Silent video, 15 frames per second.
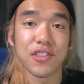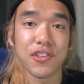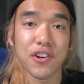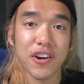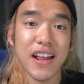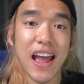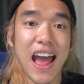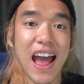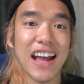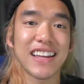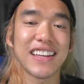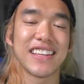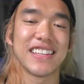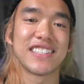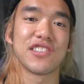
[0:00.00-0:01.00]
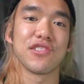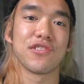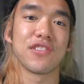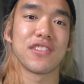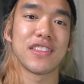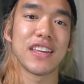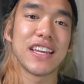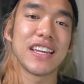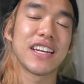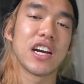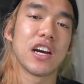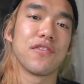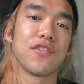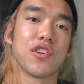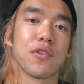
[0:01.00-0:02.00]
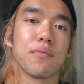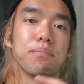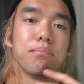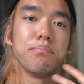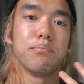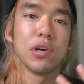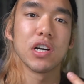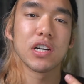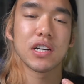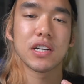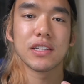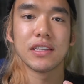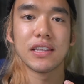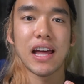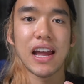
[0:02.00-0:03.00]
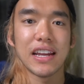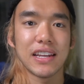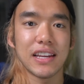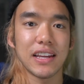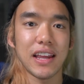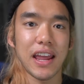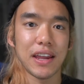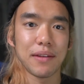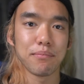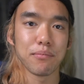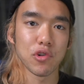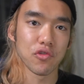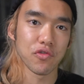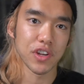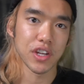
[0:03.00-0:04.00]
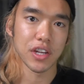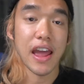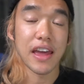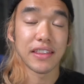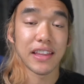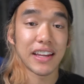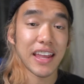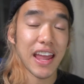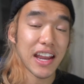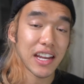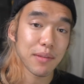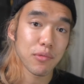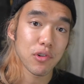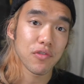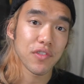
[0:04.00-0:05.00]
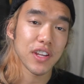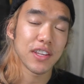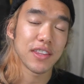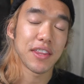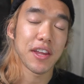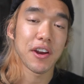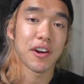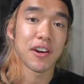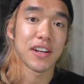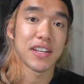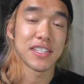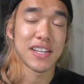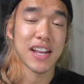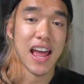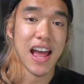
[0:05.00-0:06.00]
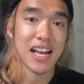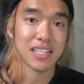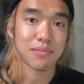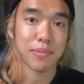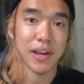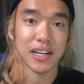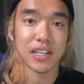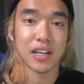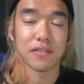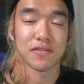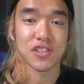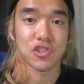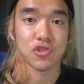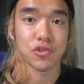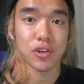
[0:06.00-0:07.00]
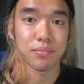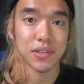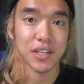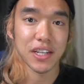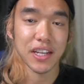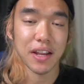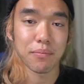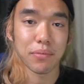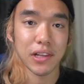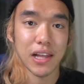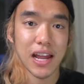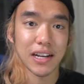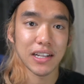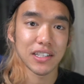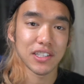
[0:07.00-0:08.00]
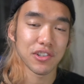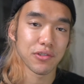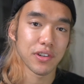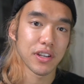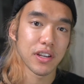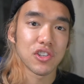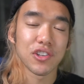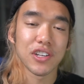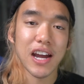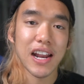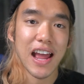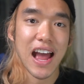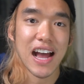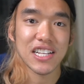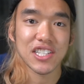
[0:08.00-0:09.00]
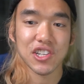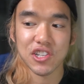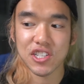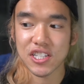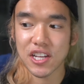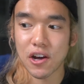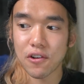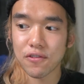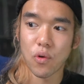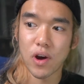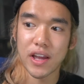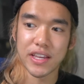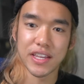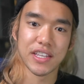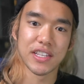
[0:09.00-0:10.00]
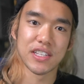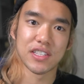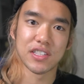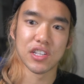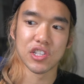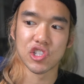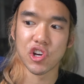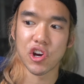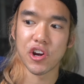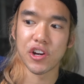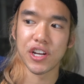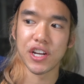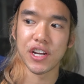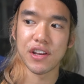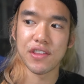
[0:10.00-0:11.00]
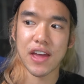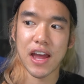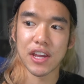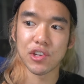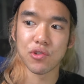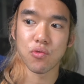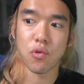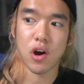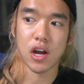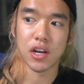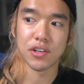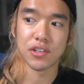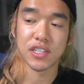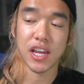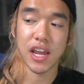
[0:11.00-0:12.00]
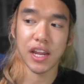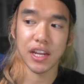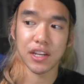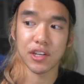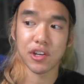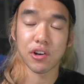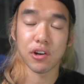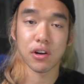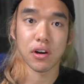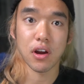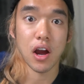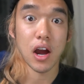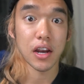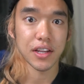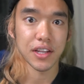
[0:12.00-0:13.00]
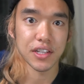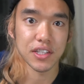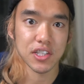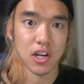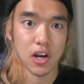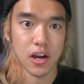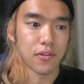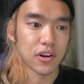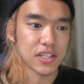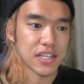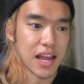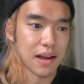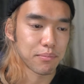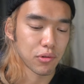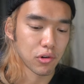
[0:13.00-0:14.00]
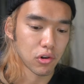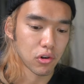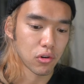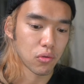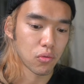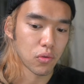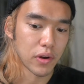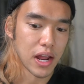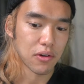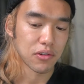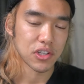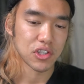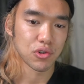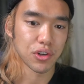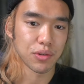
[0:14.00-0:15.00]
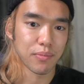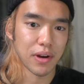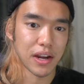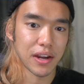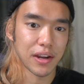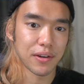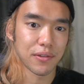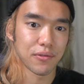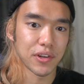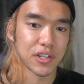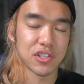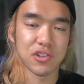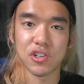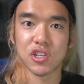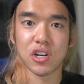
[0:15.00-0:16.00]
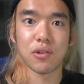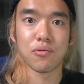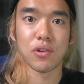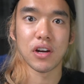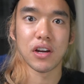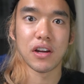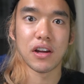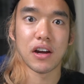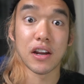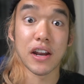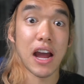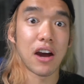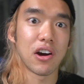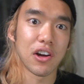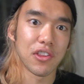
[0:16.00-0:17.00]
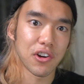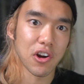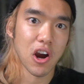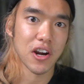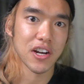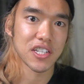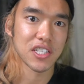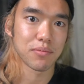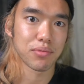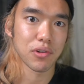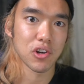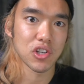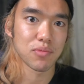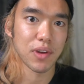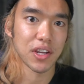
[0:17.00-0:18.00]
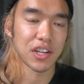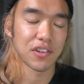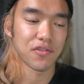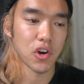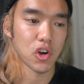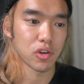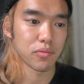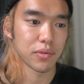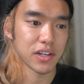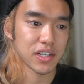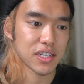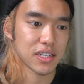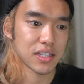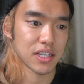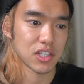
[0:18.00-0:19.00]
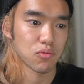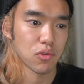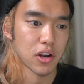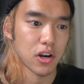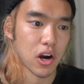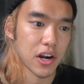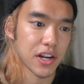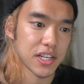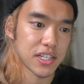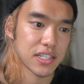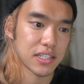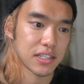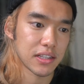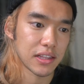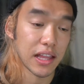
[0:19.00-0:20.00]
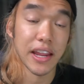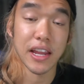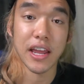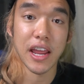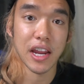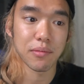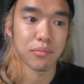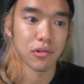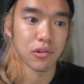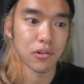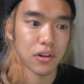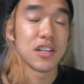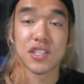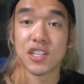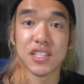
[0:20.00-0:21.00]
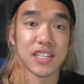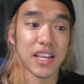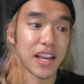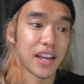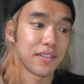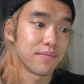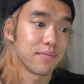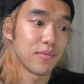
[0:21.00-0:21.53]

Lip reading: third hack is to think of your book like a movie. And like any movie, there is an aspect of scripting and planning to it. So you got to ask yourself, what is the journey that you want to take your audience on? For example, when I was doing my research on how other artists approach making photo books, this one artist, Leah Abril, she said,